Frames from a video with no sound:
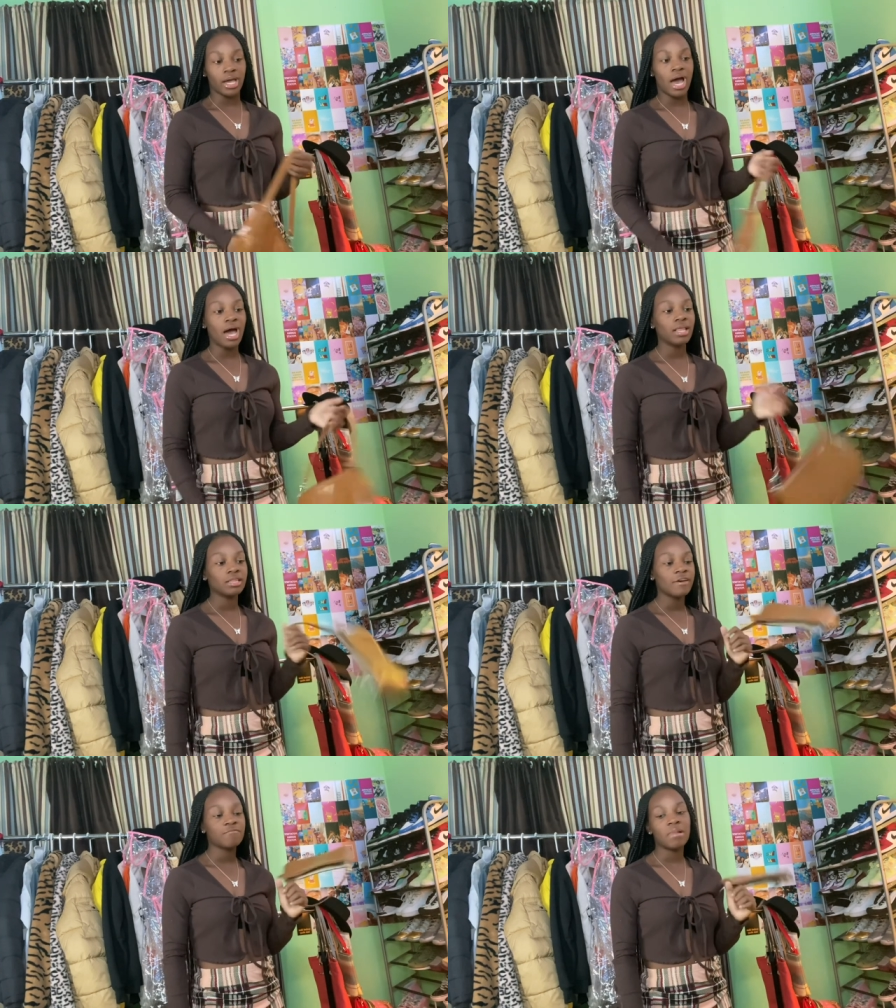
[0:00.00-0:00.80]
I
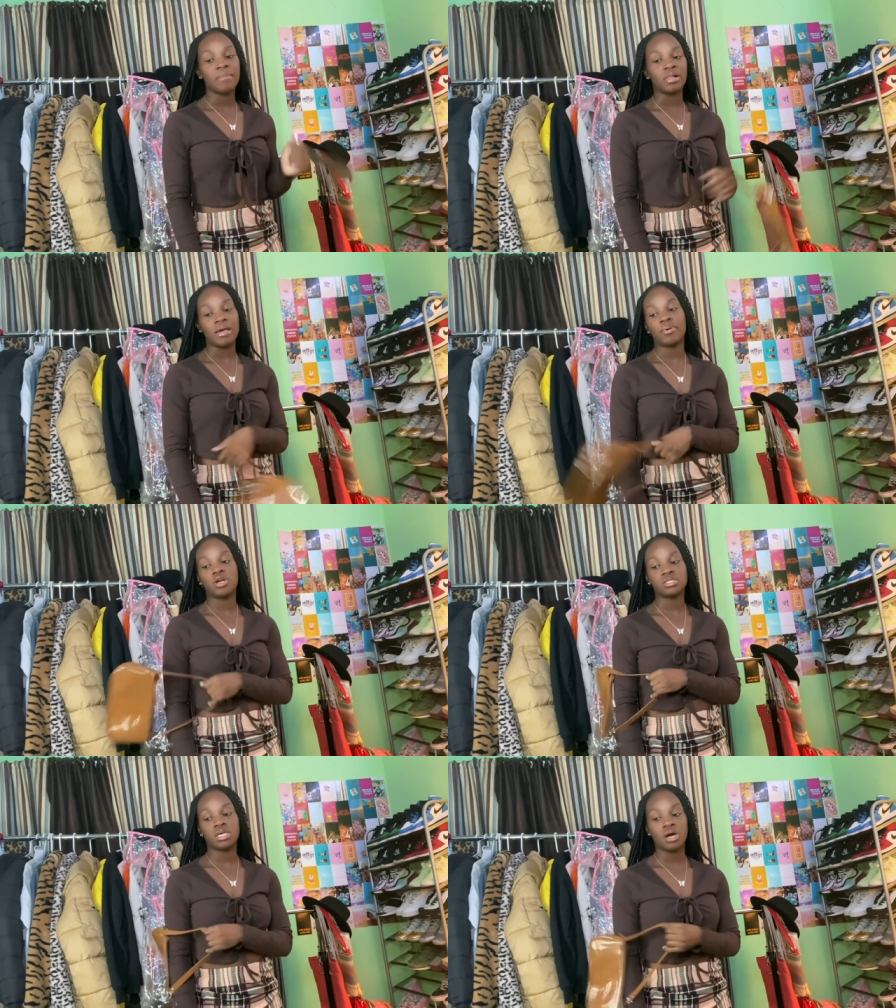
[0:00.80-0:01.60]
left my black
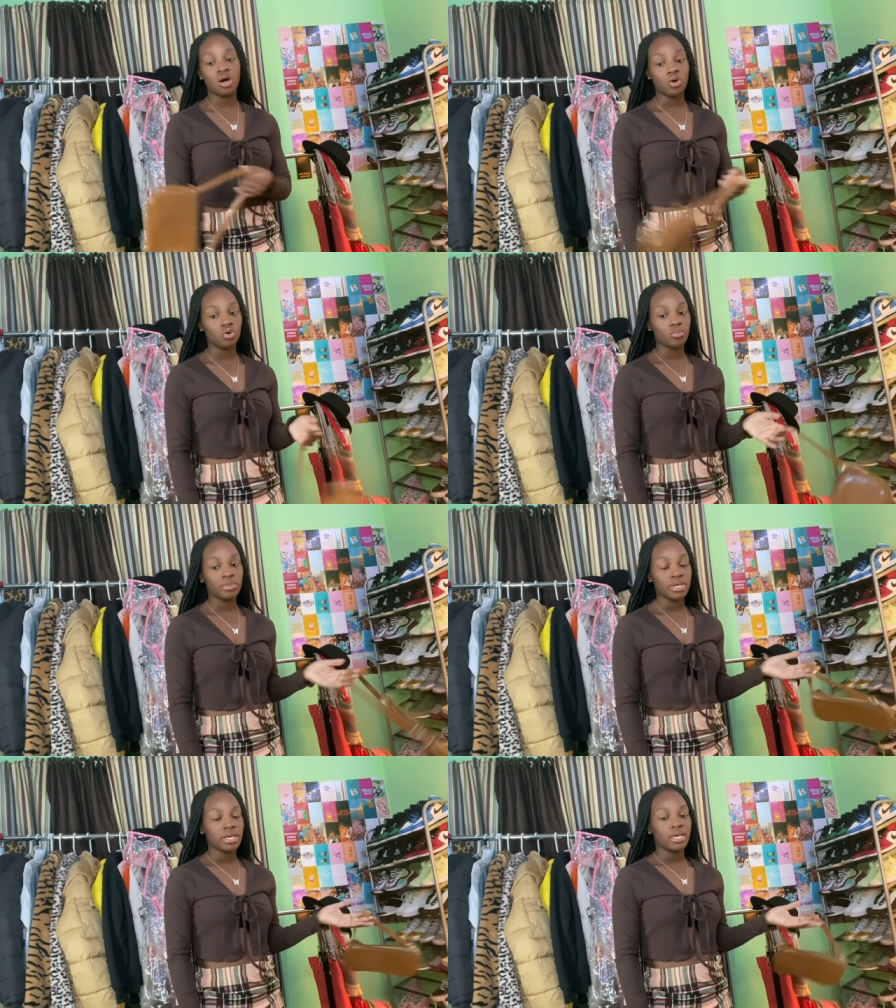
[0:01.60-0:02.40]
purse at home
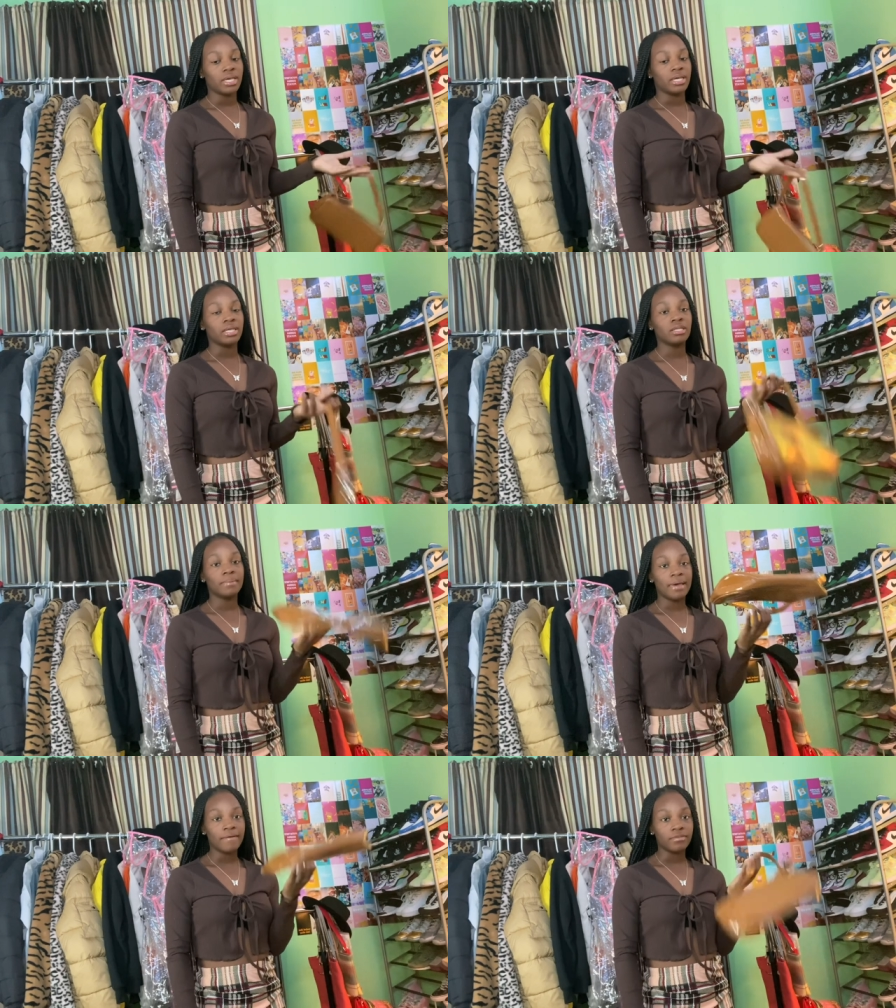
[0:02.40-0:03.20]
and ended up
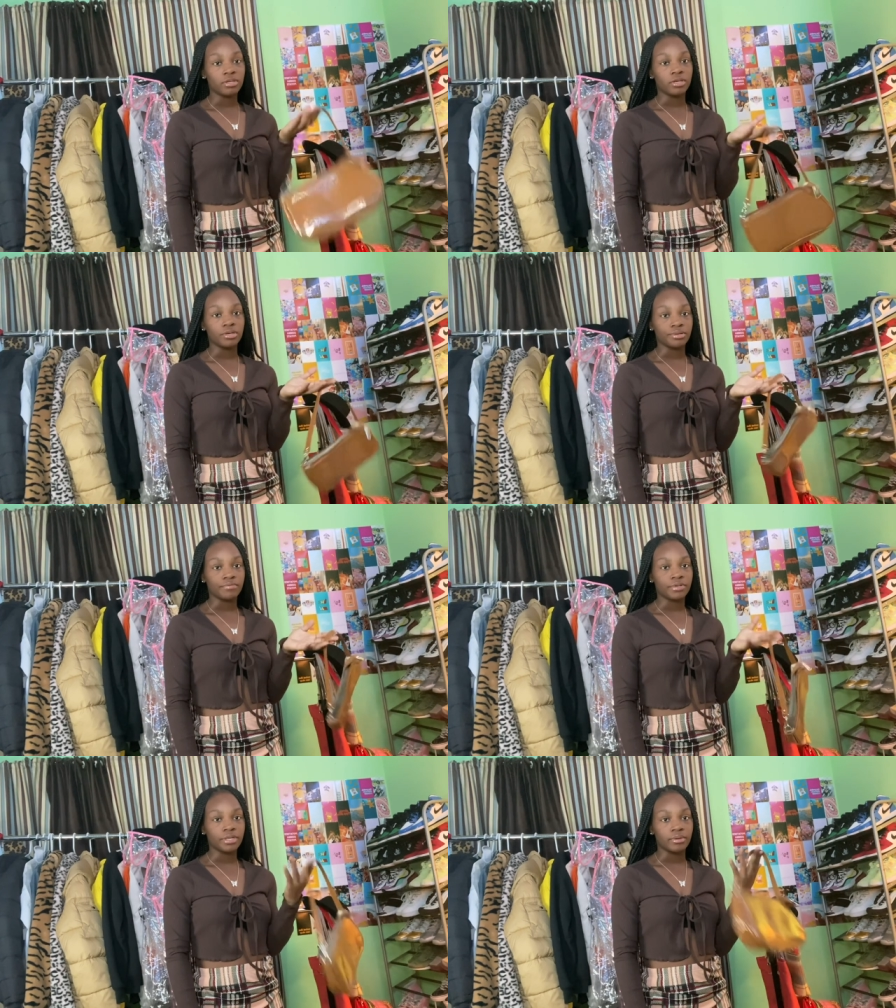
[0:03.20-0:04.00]
having to
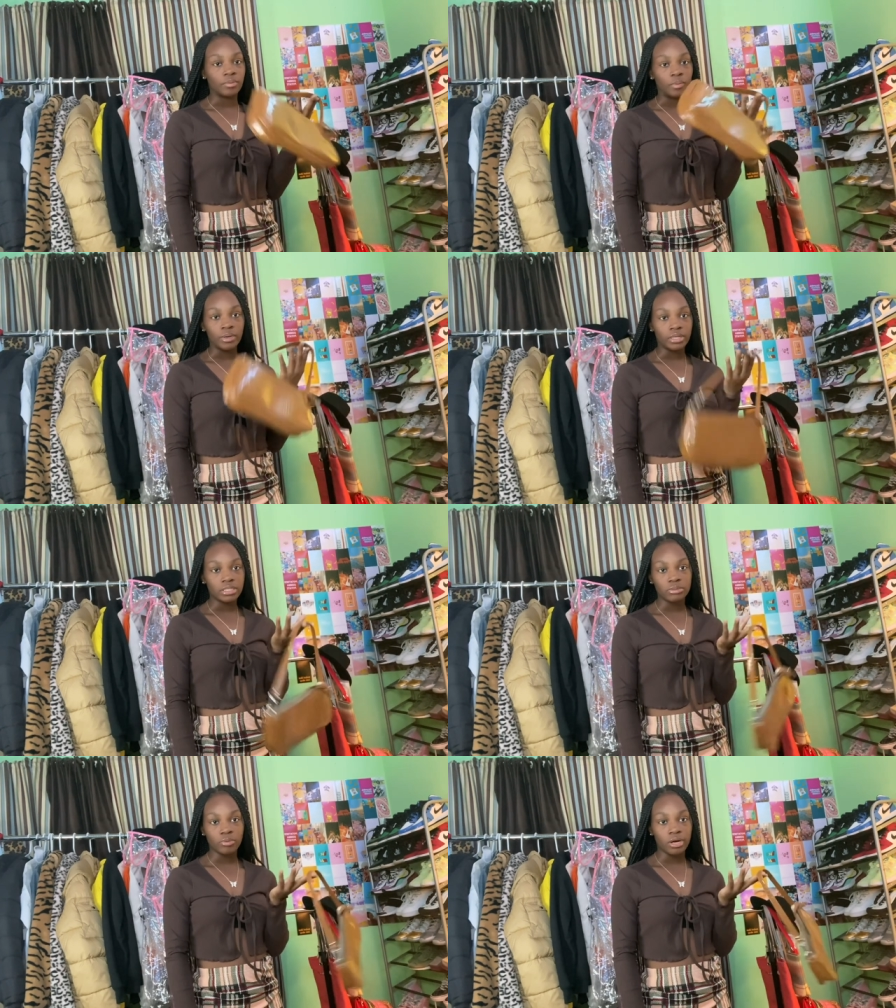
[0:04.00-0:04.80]
freaking wear
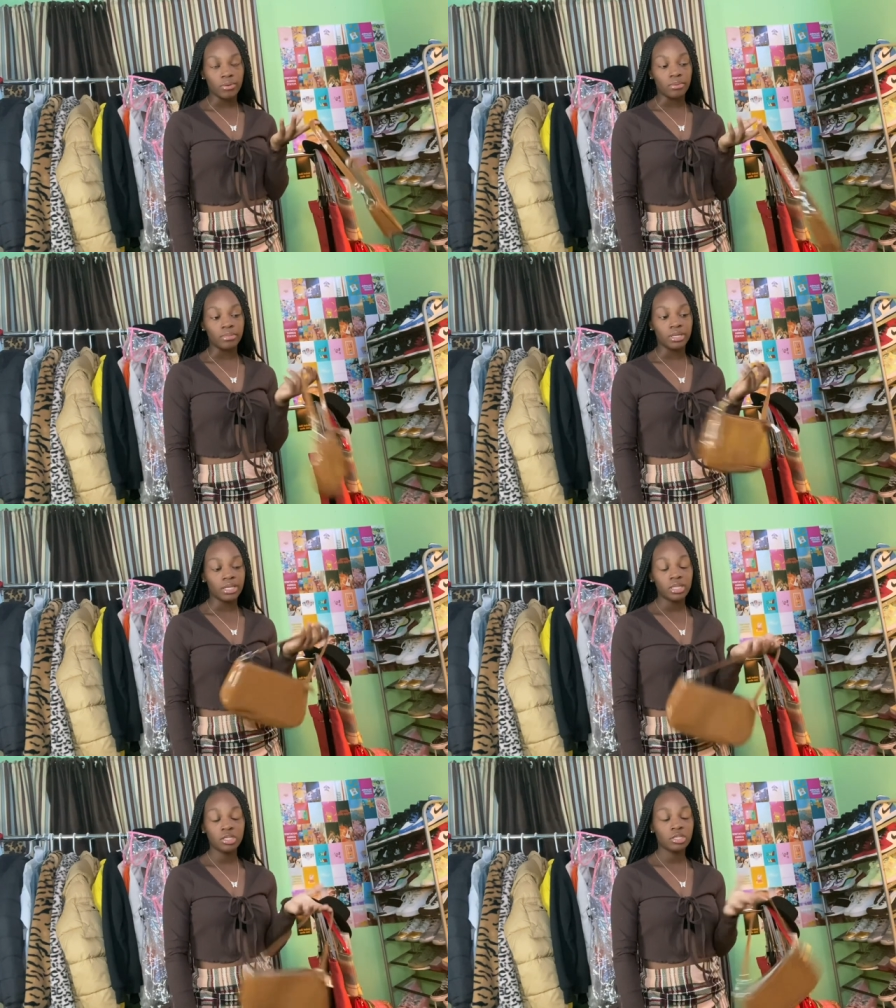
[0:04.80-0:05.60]
this brown one, but
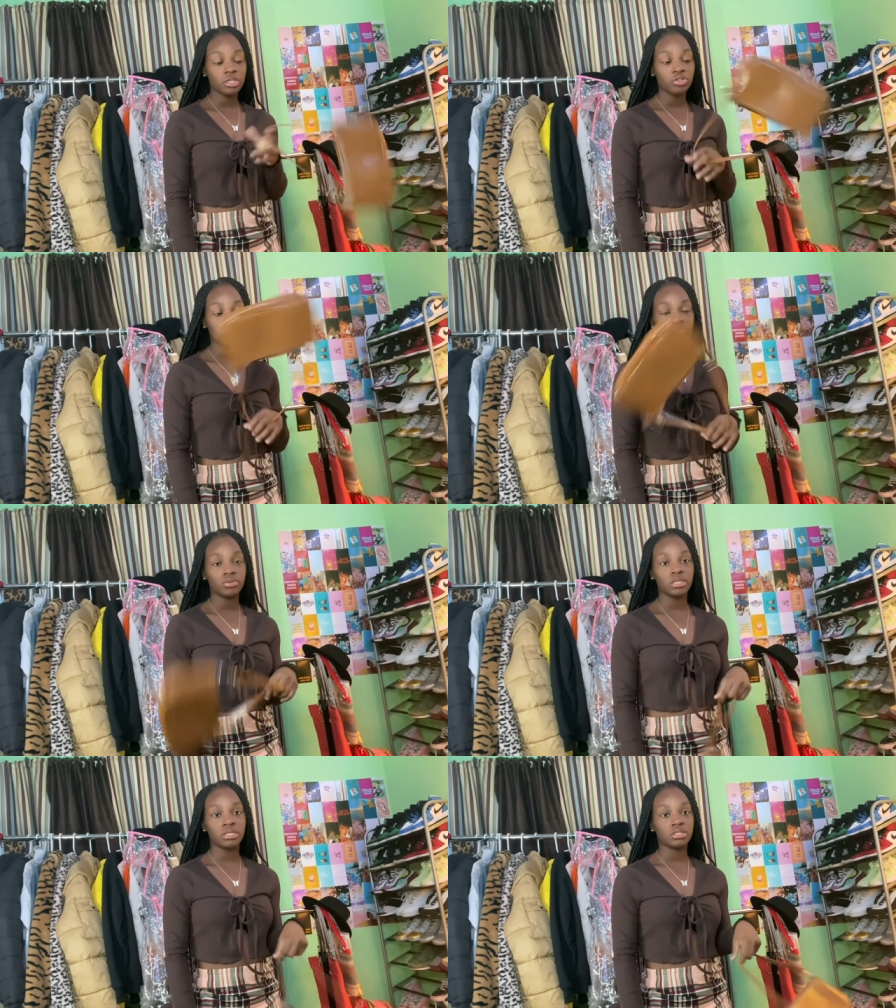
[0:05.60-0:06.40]
it looked cute
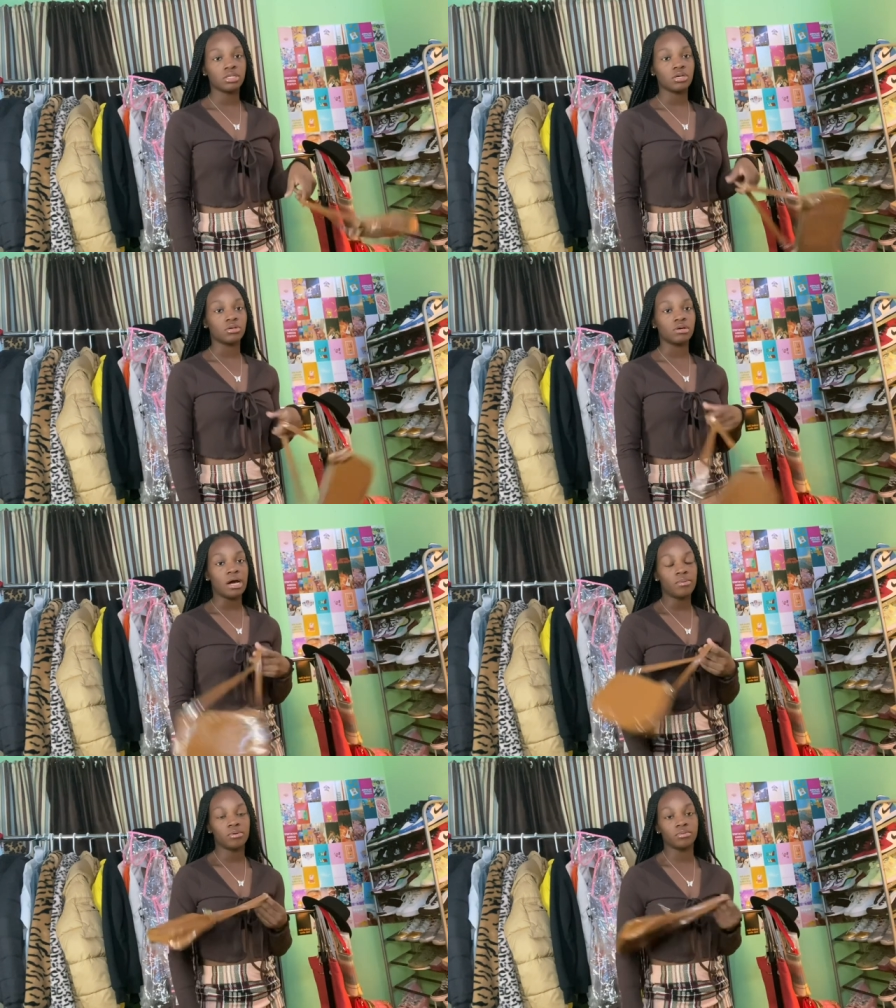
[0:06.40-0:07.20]
with it, so I
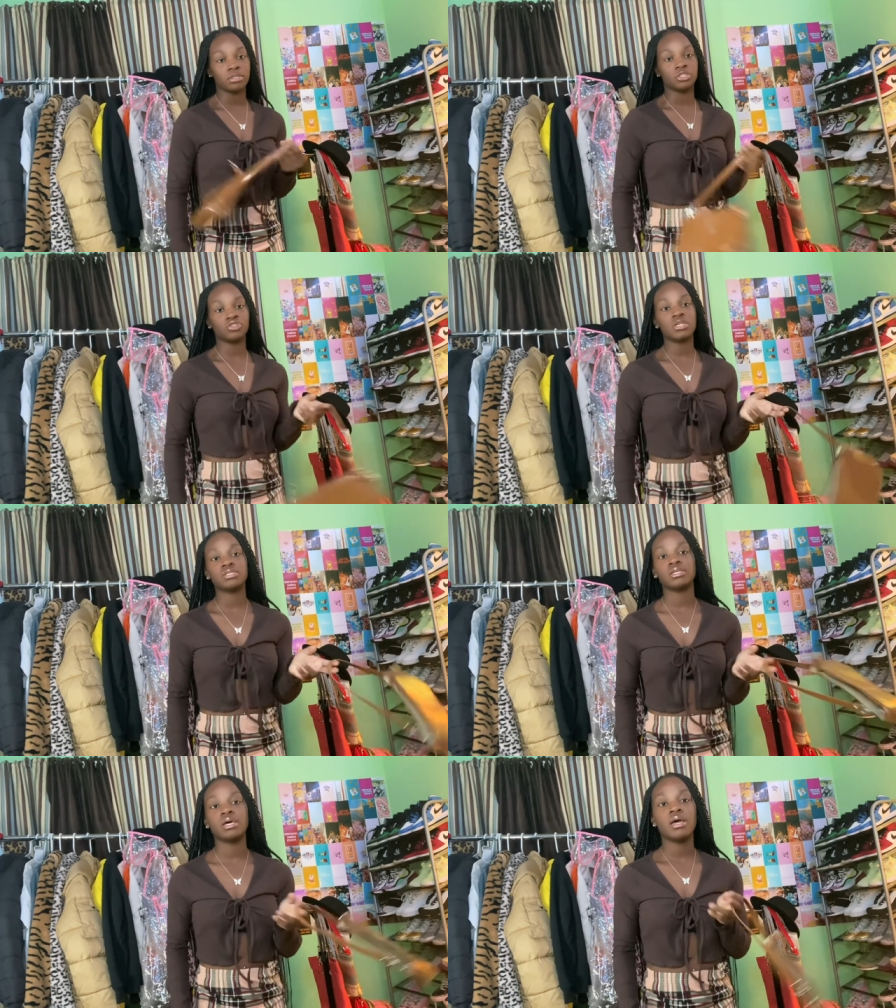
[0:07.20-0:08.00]
won't really stress it.